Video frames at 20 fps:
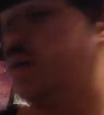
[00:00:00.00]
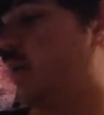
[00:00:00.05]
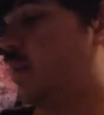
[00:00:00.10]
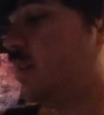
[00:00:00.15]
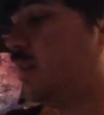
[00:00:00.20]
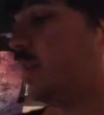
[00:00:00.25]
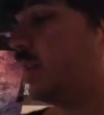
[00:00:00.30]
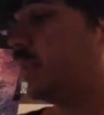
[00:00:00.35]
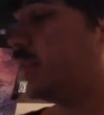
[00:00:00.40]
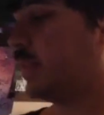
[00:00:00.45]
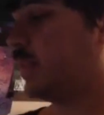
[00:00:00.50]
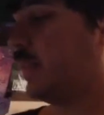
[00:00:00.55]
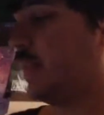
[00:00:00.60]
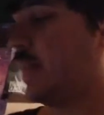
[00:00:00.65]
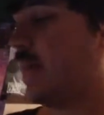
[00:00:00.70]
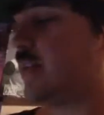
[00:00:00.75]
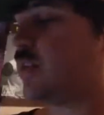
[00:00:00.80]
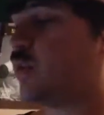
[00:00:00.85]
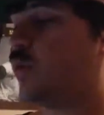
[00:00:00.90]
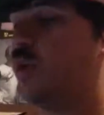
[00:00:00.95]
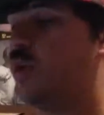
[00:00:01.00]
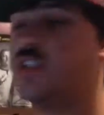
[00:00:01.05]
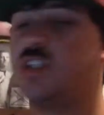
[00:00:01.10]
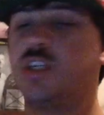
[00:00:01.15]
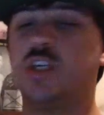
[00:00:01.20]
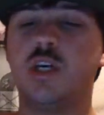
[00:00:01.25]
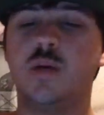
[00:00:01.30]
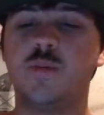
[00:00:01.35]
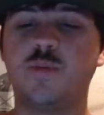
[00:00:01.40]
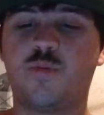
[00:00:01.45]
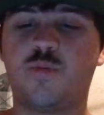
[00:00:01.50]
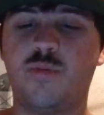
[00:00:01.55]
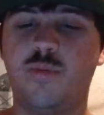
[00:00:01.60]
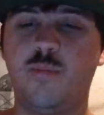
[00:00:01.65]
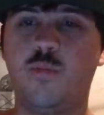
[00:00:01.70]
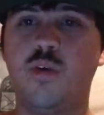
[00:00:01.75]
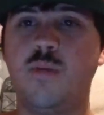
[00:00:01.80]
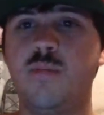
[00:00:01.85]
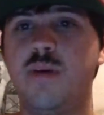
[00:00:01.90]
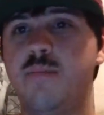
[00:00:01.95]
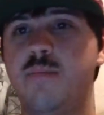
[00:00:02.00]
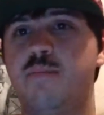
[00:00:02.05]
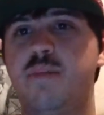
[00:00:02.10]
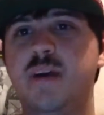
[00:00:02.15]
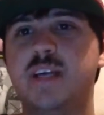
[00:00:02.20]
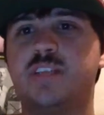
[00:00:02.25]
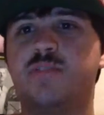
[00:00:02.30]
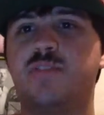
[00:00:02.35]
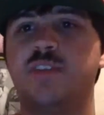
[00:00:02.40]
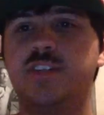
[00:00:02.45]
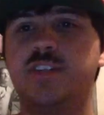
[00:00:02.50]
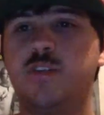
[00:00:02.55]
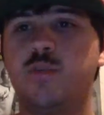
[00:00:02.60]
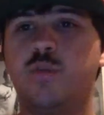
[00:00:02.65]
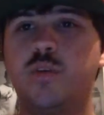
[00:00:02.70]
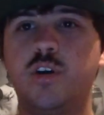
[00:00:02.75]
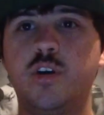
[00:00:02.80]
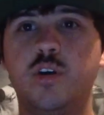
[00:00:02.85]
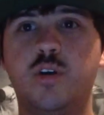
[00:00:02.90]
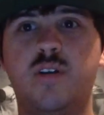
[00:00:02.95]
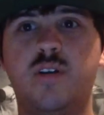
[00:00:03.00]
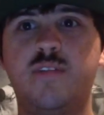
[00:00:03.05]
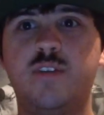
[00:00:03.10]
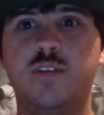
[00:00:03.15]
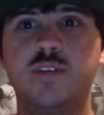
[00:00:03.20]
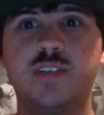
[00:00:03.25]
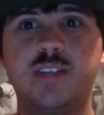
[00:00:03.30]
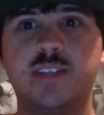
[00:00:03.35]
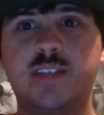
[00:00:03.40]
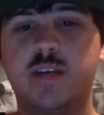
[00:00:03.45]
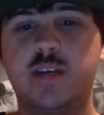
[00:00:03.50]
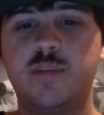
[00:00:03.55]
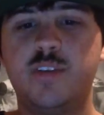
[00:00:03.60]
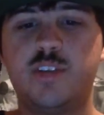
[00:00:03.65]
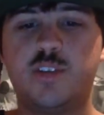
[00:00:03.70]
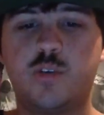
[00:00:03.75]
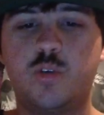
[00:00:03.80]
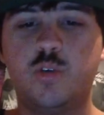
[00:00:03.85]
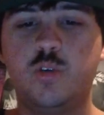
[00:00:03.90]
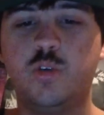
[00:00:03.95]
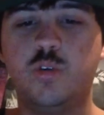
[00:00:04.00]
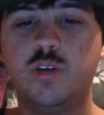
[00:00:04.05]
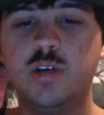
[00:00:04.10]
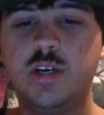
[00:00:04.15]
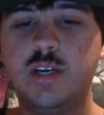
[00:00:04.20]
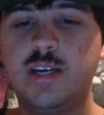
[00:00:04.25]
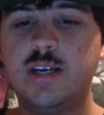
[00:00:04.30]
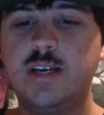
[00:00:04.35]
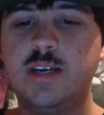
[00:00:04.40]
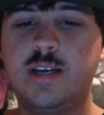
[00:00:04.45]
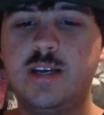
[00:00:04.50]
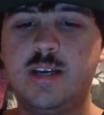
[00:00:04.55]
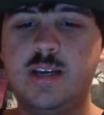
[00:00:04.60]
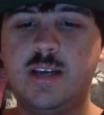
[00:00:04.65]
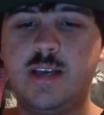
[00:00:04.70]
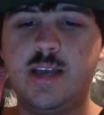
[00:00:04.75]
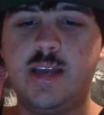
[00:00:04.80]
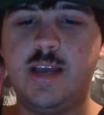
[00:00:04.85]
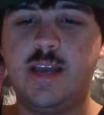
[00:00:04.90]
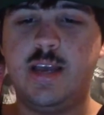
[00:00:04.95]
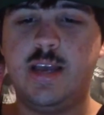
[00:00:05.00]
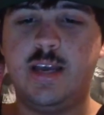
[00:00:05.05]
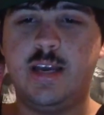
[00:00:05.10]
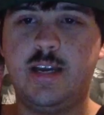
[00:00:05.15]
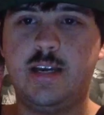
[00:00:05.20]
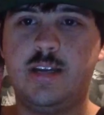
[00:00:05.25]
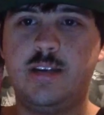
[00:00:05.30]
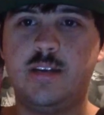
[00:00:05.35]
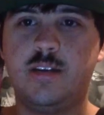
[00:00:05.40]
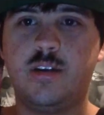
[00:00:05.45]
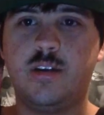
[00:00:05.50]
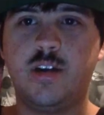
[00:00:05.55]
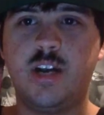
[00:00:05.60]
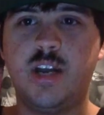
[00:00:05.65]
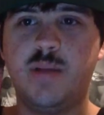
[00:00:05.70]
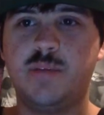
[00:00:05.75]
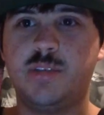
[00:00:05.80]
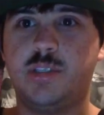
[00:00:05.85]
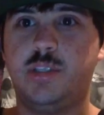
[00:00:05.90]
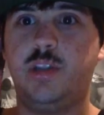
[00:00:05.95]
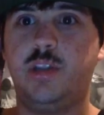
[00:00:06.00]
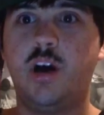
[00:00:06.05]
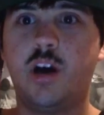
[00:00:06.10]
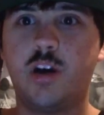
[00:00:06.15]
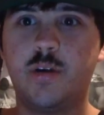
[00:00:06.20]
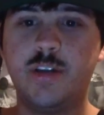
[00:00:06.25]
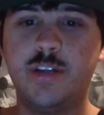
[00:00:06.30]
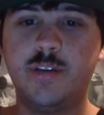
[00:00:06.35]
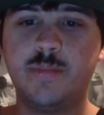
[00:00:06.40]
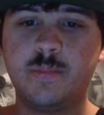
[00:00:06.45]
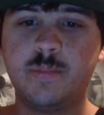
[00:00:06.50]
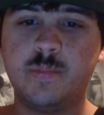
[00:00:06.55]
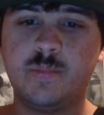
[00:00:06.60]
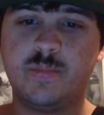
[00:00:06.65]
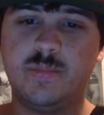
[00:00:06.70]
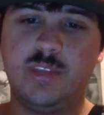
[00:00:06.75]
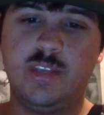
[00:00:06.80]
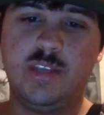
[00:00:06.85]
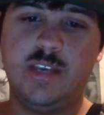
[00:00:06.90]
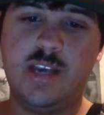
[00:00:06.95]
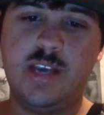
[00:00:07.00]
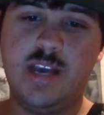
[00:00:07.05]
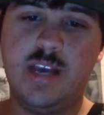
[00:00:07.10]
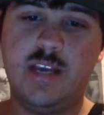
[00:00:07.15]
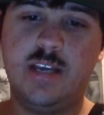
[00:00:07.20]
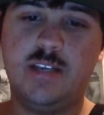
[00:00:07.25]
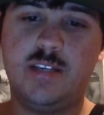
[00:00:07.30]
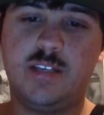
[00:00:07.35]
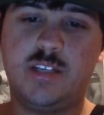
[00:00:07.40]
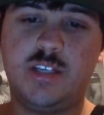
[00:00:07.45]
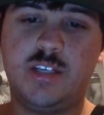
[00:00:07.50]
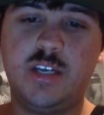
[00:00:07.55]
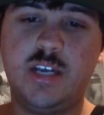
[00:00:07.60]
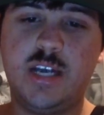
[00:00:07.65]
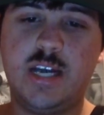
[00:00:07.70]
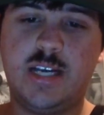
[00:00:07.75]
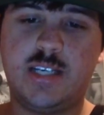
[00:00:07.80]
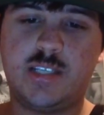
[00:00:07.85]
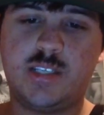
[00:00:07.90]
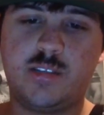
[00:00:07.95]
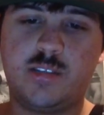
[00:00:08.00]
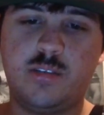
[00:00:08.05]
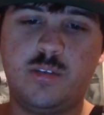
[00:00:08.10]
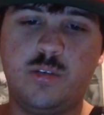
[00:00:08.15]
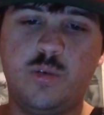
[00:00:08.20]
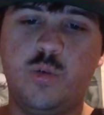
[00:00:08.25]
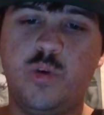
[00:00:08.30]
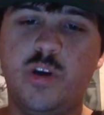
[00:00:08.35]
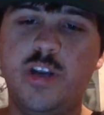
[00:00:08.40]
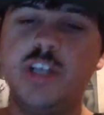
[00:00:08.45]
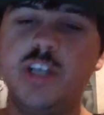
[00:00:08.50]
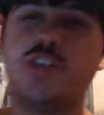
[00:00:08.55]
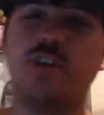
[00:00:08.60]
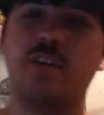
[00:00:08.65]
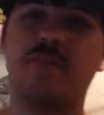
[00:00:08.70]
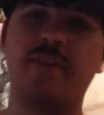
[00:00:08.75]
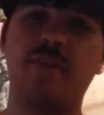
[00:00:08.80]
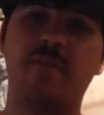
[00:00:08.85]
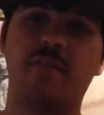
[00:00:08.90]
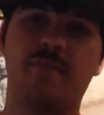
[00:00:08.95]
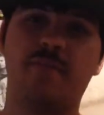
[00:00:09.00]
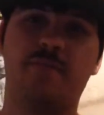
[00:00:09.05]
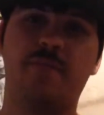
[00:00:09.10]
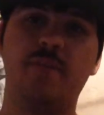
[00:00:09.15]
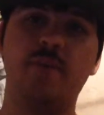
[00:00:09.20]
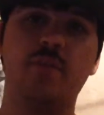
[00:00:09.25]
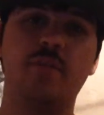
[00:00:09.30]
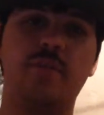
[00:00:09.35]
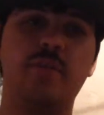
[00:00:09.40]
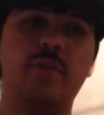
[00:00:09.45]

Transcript: and then this last question comes from one of my best friends in the world who I've known since elementary school. And her name is Lauren. And she asked, What is your favorite food?